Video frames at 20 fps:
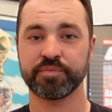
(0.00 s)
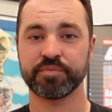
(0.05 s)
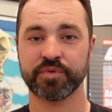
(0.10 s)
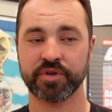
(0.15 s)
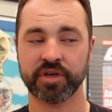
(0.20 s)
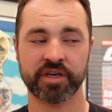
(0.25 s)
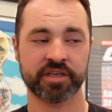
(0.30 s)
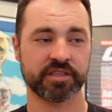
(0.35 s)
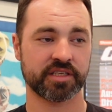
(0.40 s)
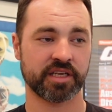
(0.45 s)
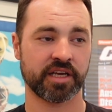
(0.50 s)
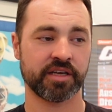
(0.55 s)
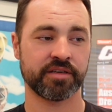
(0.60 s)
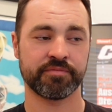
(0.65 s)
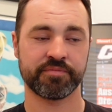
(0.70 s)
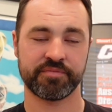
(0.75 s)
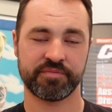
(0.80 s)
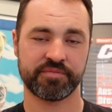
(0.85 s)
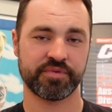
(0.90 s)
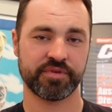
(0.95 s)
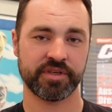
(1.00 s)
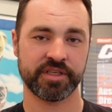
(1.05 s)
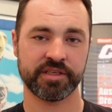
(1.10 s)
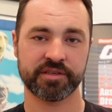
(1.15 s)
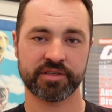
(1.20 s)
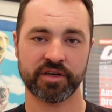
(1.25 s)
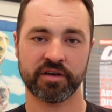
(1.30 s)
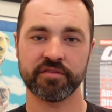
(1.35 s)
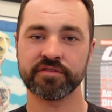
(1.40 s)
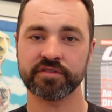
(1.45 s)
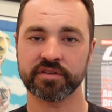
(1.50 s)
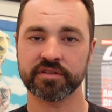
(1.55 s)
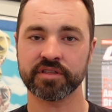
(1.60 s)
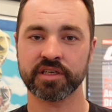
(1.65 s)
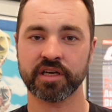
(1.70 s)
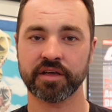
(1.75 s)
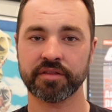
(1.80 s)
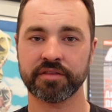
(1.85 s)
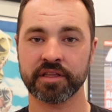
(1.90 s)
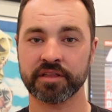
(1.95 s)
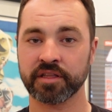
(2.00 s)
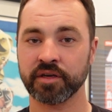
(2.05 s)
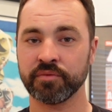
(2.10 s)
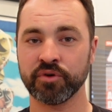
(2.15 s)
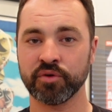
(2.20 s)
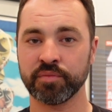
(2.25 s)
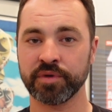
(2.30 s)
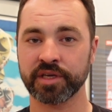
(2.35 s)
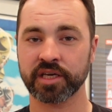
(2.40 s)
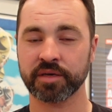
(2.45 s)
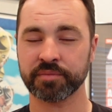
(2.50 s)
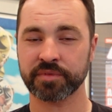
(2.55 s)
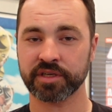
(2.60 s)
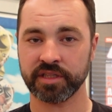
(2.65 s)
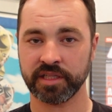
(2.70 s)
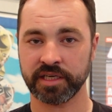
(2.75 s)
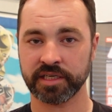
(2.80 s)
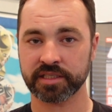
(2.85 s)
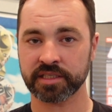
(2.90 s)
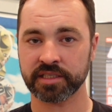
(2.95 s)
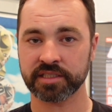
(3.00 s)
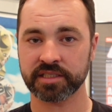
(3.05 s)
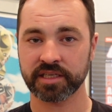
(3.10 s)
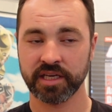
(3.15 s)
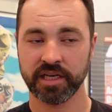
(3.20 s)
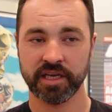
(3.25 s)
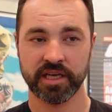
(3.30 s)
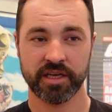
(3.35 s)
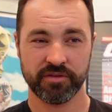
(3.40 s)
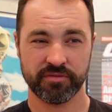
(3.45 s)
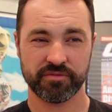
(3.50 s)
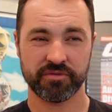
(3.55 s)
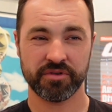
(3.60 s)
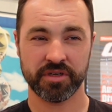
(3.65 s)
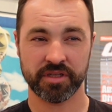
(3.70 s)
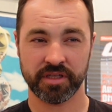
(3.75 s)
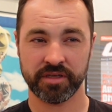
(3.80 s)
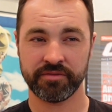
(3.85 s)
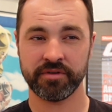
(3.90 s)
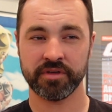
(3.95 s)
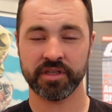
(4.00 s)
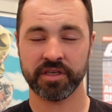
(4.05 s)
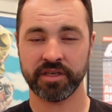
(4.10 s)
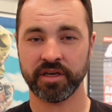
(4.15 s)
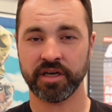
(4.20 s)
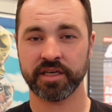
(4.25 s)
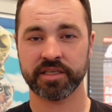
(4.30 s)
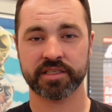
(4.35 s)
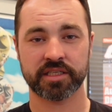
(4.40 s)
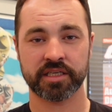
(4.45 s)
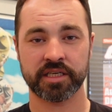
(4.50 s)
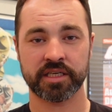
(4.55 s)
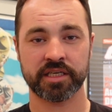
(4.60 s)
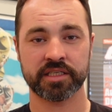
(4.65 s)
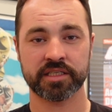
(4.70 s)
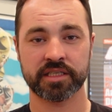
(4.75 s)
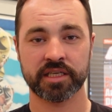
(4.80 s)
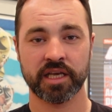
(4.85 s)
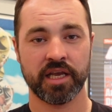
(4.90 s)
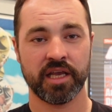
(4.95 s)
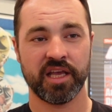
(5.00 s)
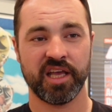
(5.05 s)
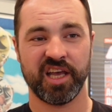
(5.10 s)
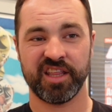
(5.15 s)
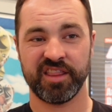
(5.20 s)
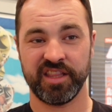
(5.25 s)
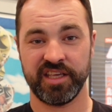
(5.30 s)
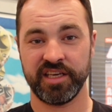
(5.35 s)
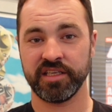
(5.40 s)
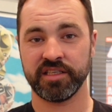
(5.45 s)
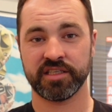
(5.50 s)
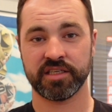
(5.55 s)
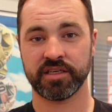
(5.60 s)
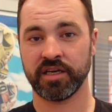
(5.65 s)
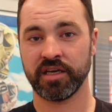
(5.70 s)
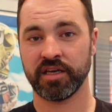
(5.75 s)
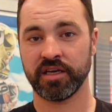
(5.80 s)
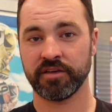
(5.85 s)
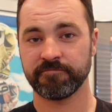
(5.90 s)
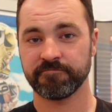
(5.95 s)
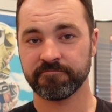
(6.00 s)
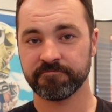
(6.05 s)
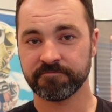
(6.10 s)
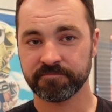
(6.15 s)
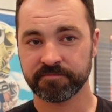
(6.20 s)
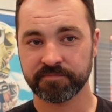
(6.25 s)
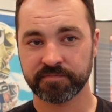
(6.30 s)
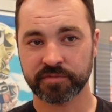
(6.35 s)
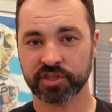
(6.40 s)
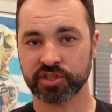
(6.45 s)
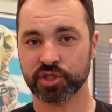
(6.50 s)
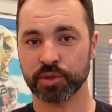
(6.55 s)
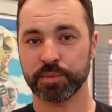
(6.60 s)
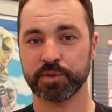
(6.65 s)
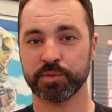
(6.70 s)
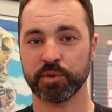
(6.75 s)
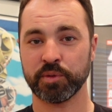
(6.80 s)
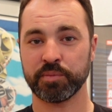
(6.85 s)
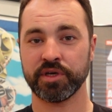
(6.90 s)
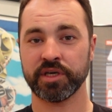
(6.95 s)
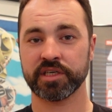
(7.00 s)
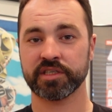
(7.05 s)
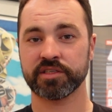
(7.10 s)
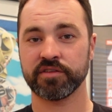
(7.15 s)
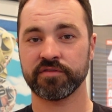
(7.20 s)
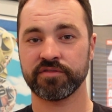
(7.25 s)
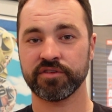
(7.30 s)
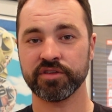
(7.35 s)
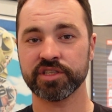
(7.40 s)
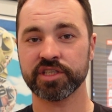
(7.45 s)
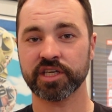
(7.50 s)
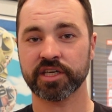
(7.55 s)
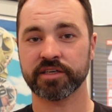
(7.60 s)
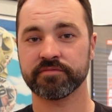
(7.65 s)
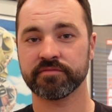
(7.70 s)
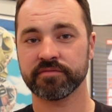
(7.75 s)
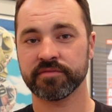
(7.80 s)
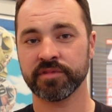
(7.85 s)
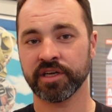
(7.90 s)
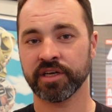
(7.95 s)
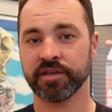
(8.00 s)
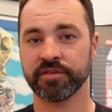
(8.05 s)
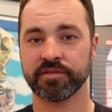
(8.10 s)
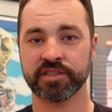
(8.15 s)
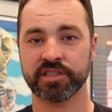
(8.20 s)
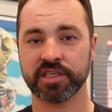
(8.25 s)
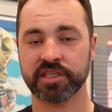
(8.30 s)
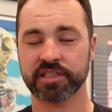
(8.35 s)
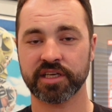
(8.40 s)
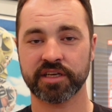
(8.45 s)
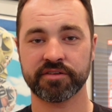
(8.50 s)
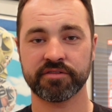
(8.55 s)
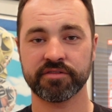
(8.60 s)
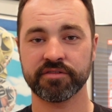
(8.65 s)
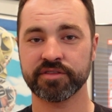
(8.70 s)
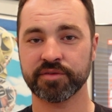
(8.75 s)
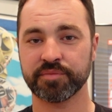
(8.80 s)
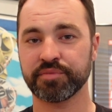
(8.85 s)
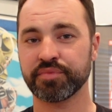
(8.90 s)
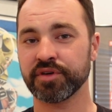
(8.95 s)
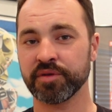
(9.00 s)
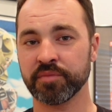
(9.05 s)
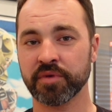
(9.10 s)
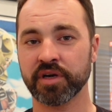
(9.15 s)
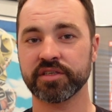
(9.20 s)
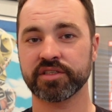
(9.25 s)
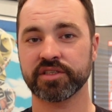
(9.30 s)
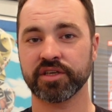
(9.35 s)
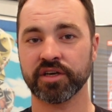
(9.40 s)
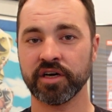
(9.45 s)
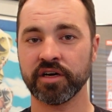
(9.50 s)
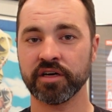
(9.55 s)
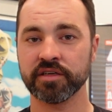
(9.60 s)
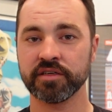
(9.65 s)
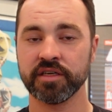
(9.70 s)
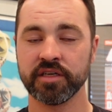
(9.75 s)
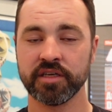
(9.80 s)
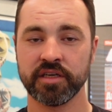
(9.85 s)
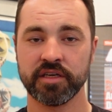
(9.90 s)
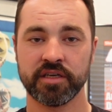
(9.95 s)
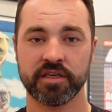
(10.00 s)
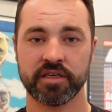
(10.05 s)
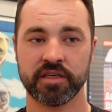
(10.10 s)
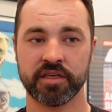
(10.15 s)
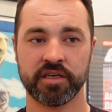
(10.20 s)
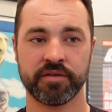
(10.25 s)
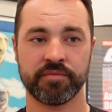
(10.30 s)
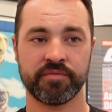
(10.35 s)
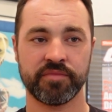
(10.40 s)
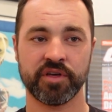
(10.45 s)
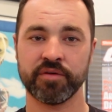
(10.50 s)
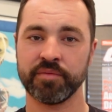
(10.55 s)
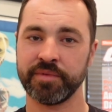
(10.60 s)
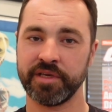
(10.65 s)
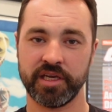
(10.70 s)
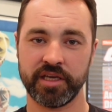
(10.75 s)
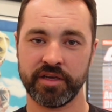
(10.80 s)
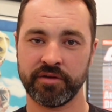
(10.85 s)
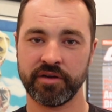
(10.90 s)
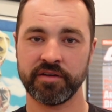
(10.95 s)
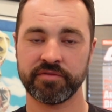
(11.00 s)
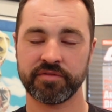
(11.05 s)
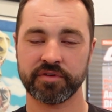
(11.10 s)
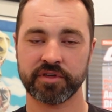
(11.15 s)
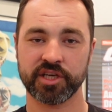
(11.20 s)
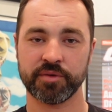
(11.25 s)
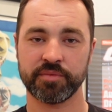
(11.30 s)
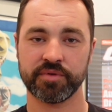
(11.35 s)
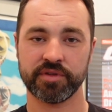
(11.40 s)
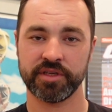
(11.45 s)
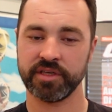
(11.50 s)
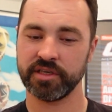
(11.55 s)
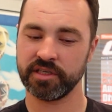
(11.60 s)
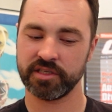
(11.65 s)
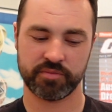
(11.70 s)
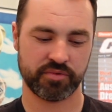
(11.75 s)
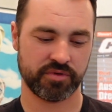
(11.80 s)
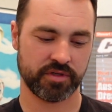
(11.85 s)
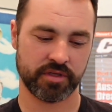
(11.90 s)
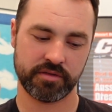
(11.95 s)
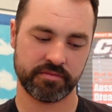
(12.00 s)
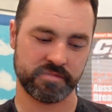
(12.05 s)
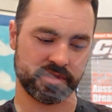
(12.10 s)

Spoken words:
going to say pretty confidently, I think they will become collectors. Really, really nice things. And these are the Supersport bikes of the future. You know, the 600s are pretty much gone. They'll be hanging around for a couple of years, but